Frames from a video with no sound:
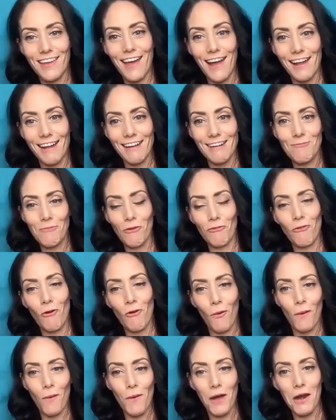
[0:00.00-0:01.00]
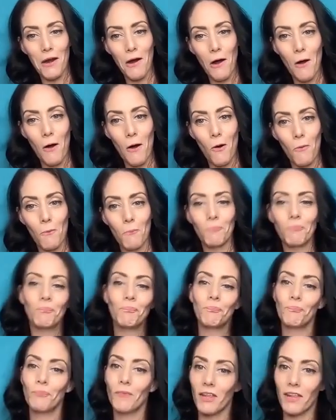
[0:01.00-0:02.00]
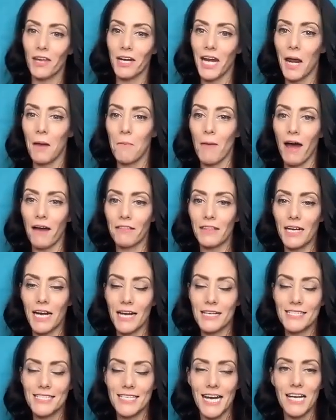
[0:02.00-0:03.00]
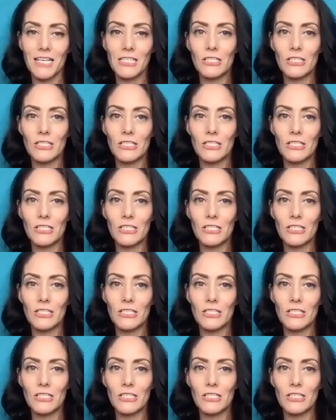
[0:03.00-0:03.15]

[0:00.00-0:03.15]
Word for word: end before we went home and then came back the next day.